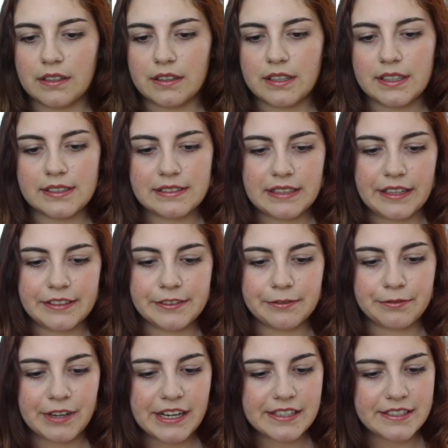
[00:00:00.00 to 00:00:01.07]
This says,
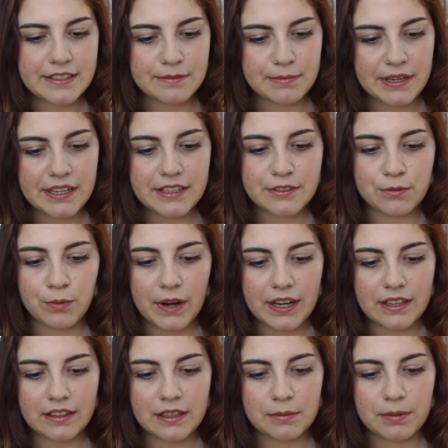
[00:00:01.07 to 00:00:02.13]
Frances Mays,
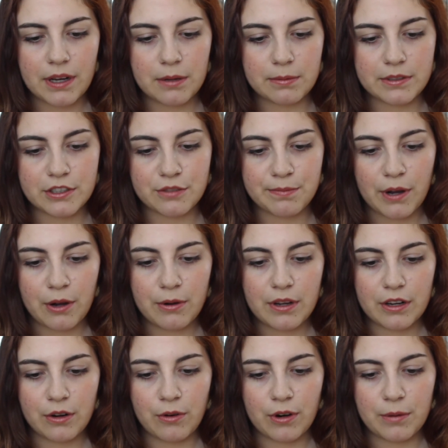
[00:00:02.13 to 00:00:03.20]
widely published
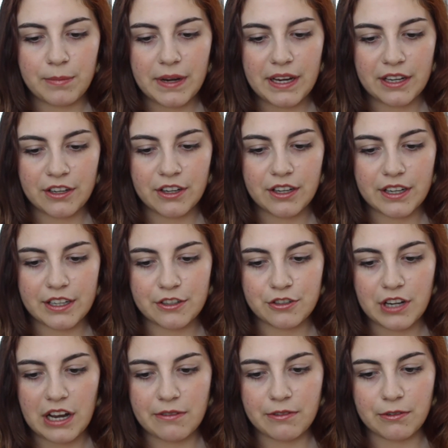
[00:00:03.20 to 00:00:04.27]
poet, gourmet cook, and
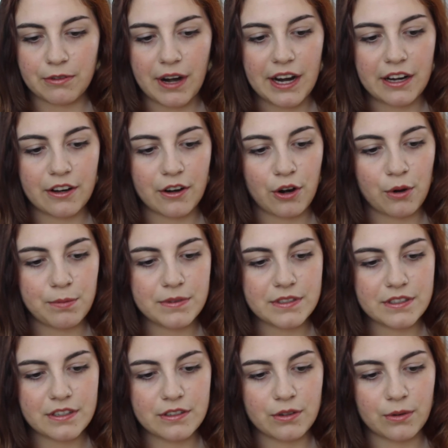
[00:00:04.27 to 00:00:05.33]
travel writer,
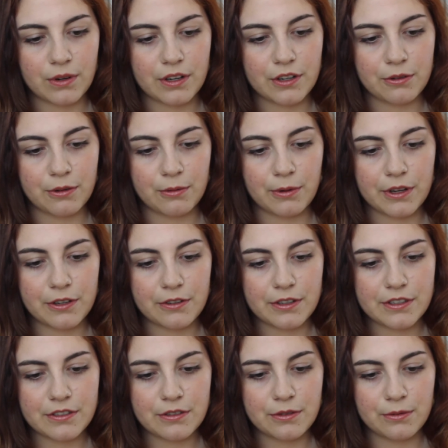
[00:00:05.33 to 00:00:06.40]
opens the door to a
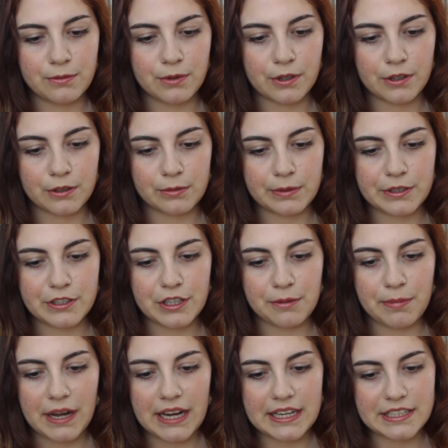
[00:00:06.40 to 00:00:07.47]
wondrous new world where she
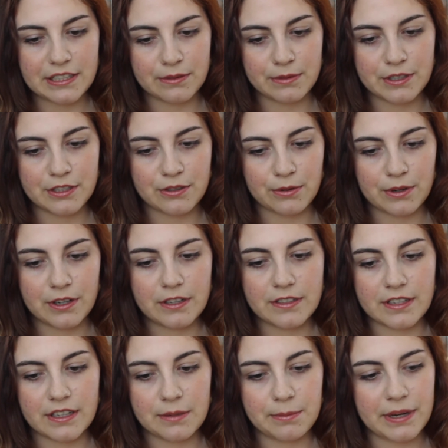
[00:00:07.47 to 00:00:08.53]
buys and
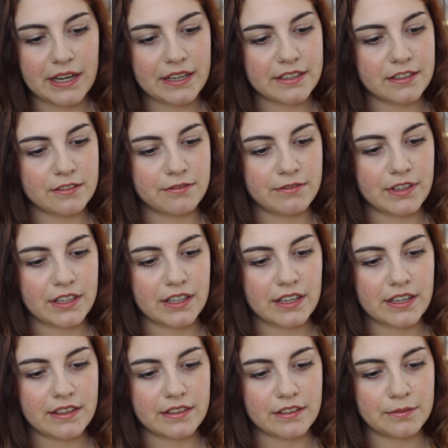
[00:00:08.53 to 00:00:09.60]
restores an abandoned
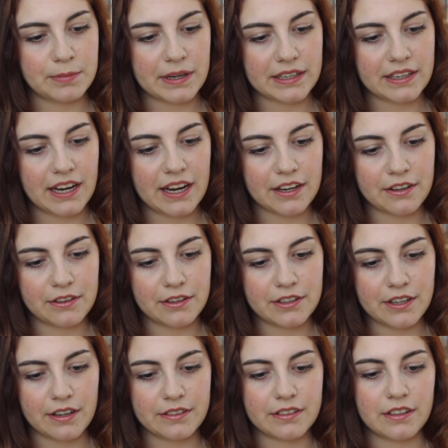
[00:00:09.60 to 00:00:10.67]
villa in the spectacular
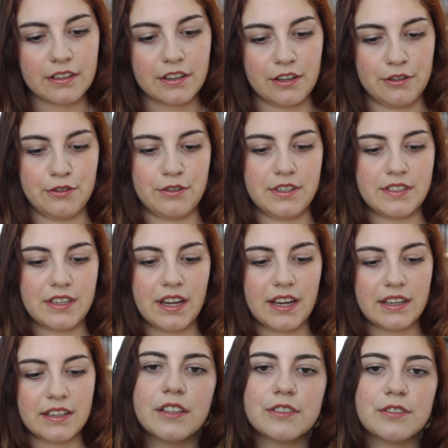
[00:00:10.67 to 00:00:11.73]
Tuscan
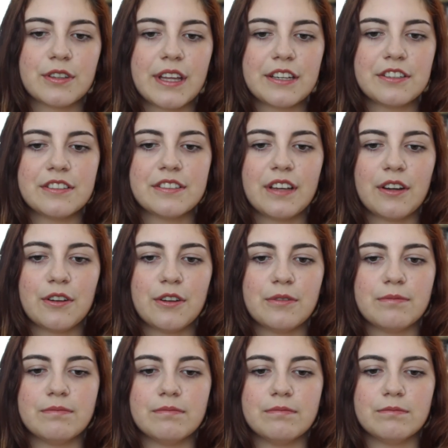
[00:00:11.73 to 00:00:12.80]
countryside. So that just sounded
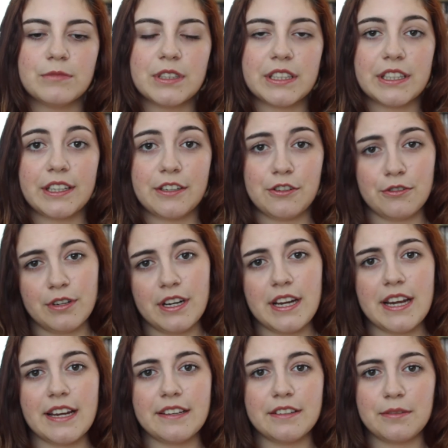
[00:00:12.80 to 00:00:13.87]
really
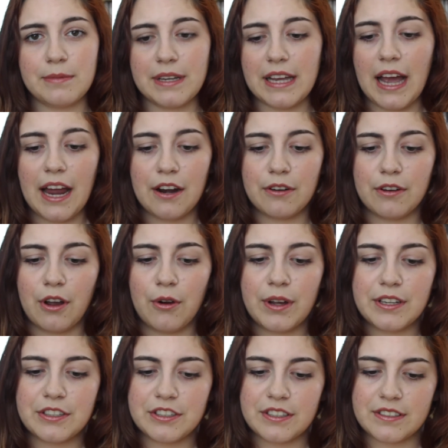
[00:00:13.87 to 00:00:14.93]
intriguing to me. I don't know.
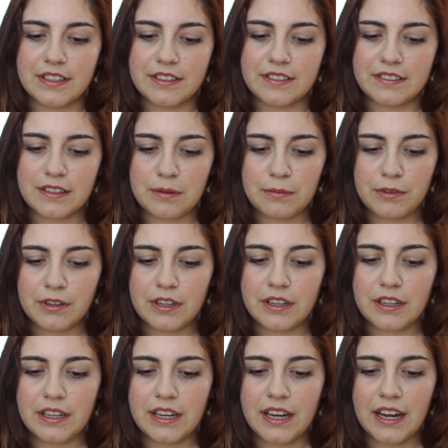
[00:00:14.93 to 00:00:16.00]
It's
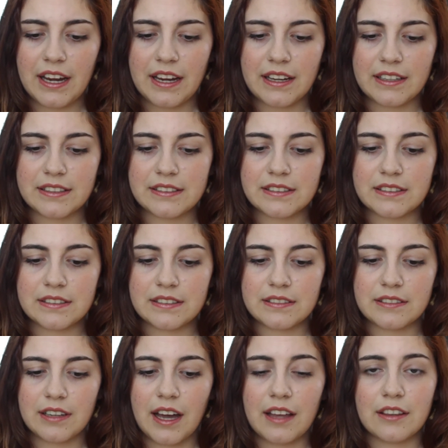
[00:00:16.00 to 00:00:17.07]
summery, and
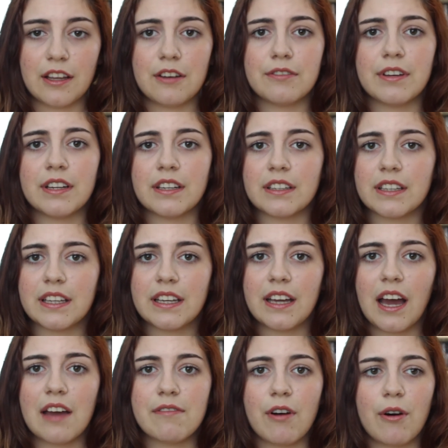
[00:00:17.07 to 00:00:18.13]
I love Italy.
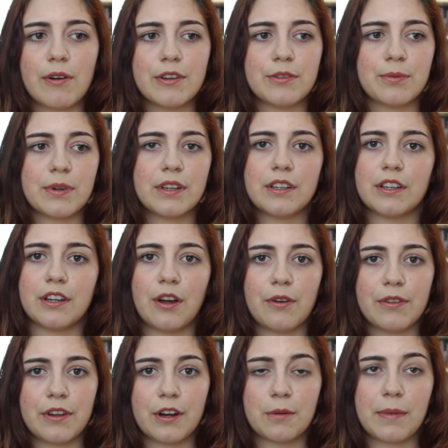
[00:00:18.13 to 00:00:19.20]
I've always wanted to go
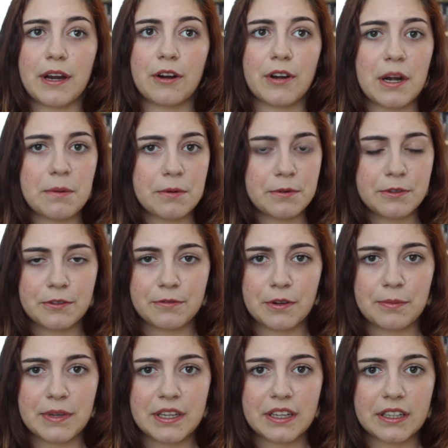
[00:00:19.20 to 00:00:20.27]
there. My grandma was
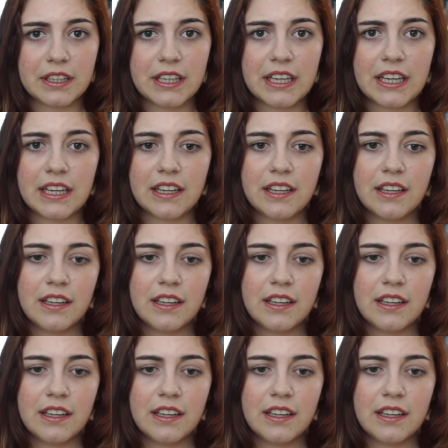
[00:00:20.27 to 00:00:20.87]
from Italy.